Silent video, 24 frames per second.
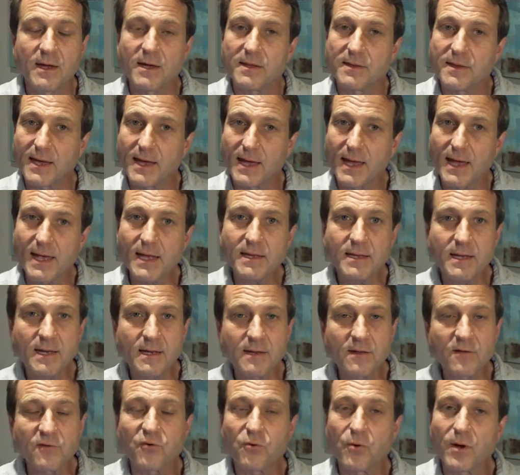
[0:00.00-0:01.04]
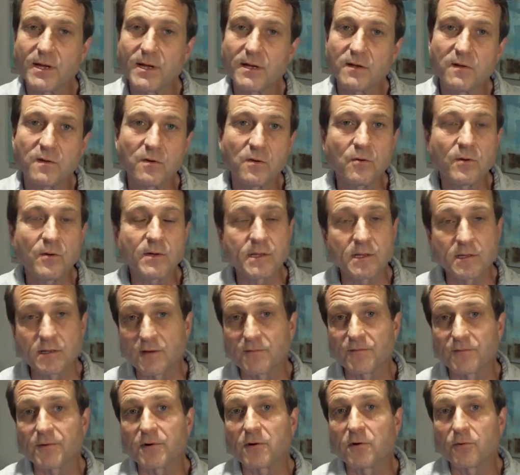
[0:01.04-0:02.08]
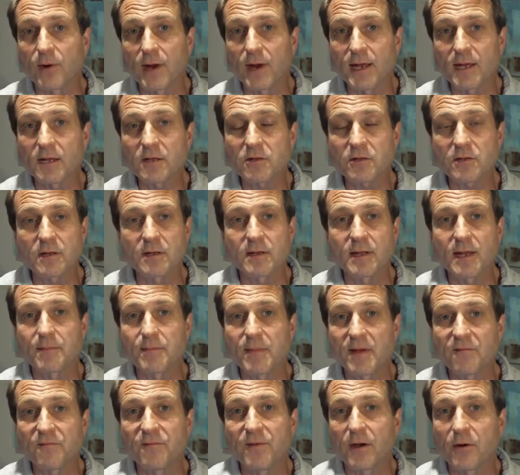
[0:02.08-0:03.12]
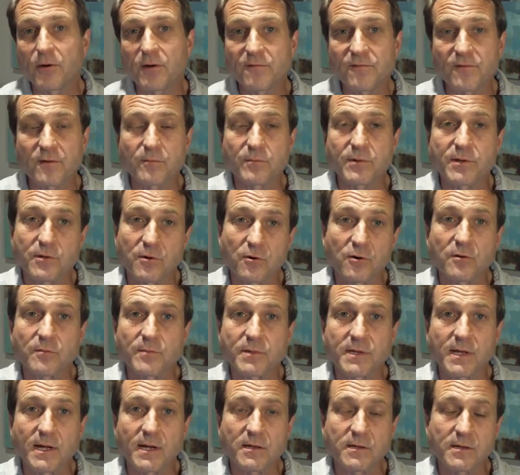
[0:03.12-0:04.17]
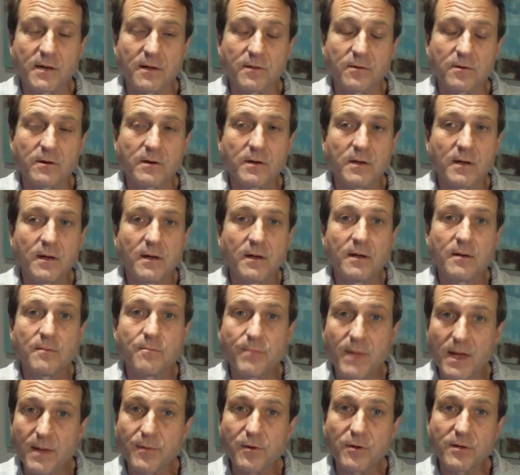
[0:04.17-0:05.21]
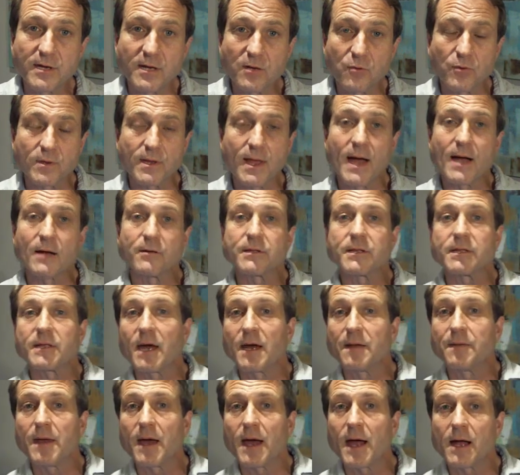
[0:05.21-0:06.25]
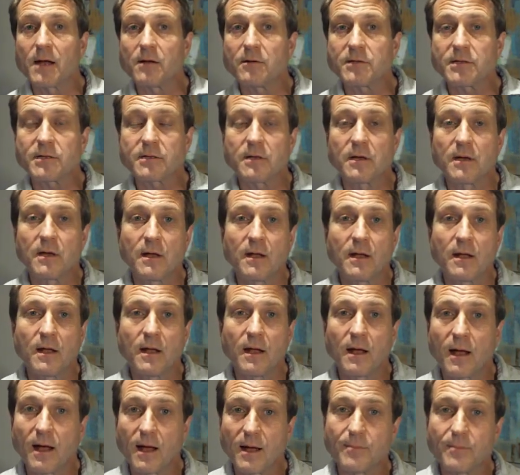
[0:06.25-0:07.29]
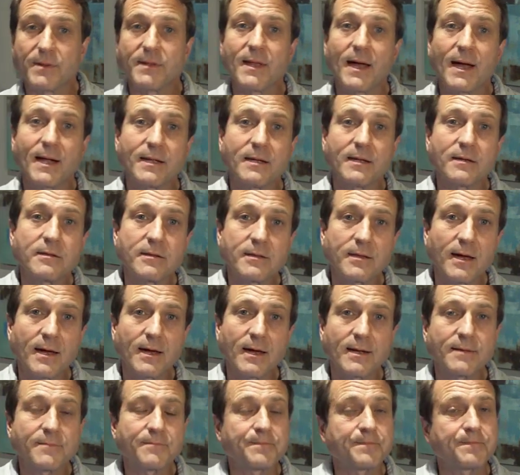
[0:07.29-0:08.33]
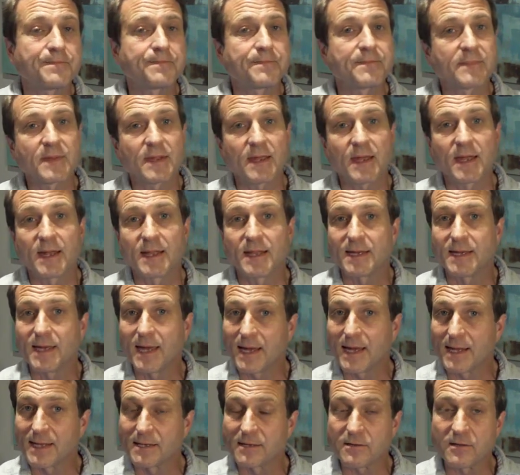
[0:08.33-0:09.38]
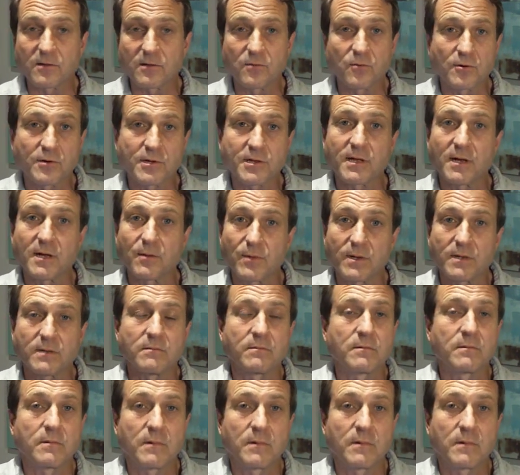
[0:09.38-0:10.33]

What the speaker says: The 18 to 22 is a difficult range, and that may vary from circumstance. Either maybe you need one outside the house, but not inside. And again, this is where someone